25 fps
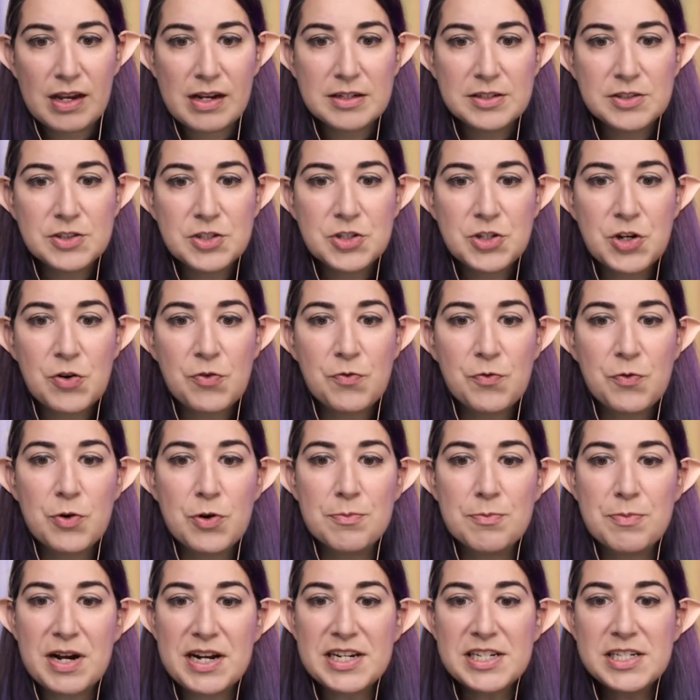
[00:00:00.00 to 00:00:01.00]
So for
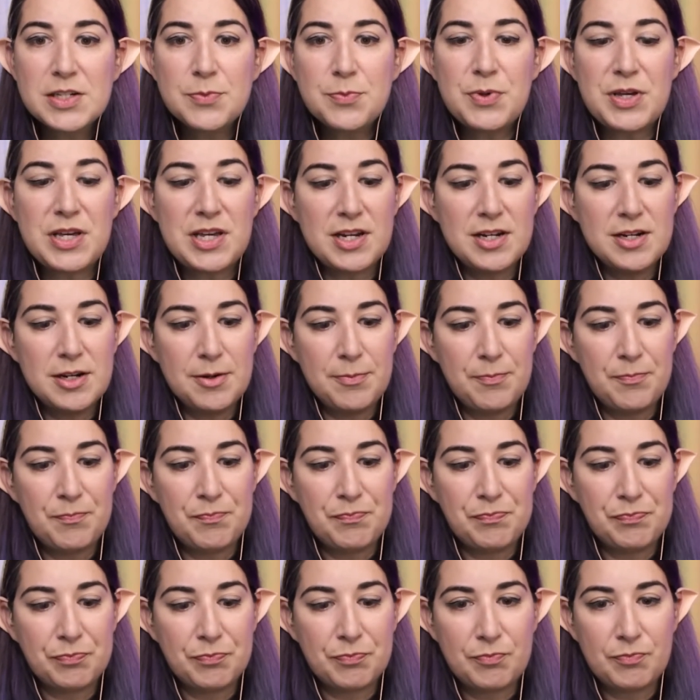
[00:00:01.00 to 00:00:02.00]
my speed,
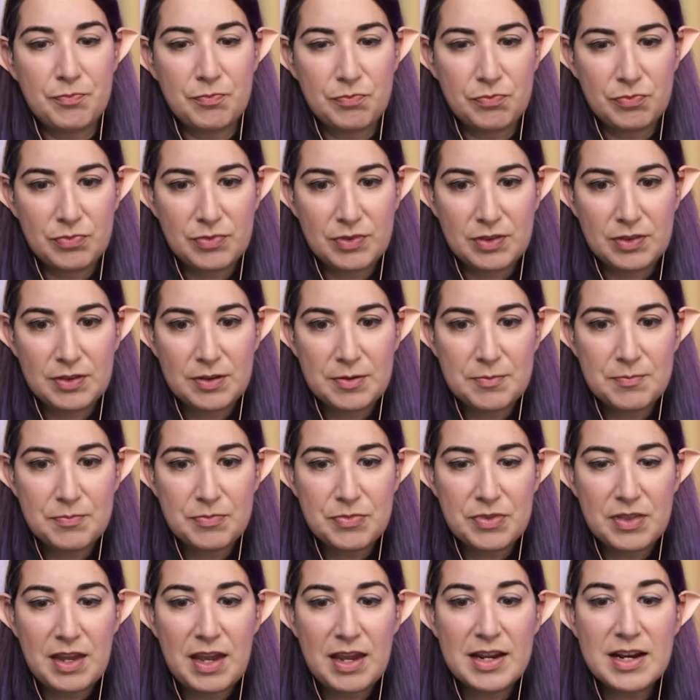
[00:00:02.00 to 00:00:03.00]

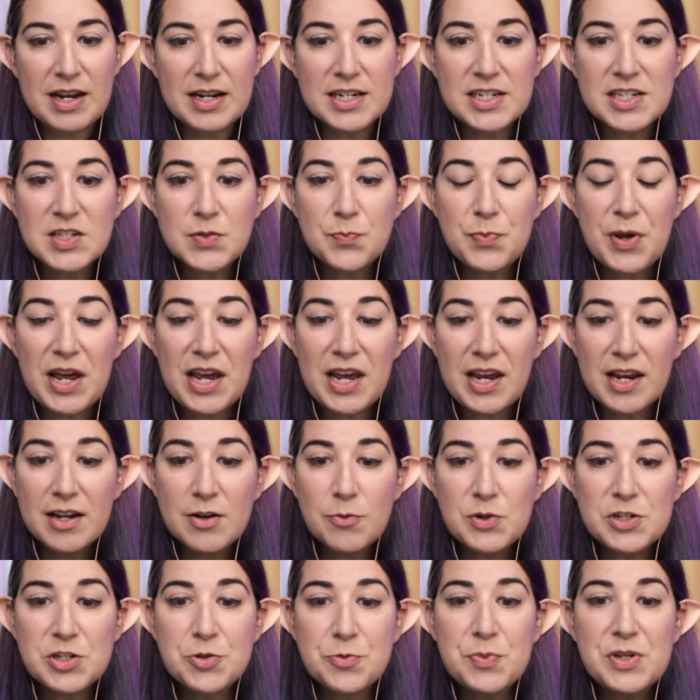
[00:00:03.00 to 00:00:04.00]
I got a spade,
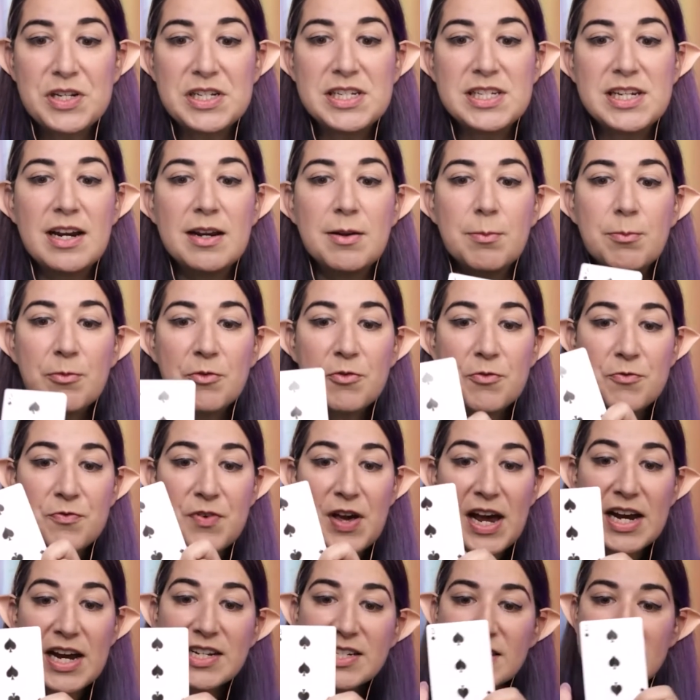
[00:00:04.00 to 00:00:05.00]
which means I am
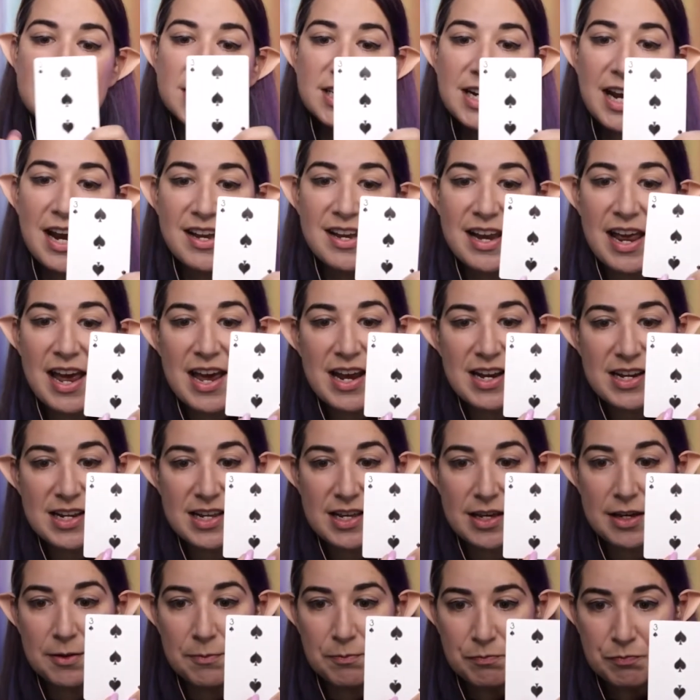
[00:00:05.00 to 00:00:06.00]
fast and
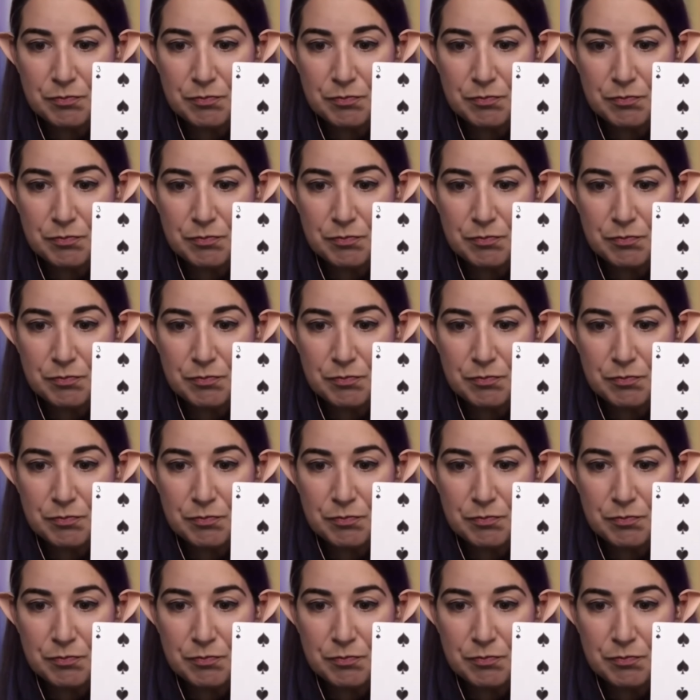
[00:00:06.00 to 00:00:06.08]
heady,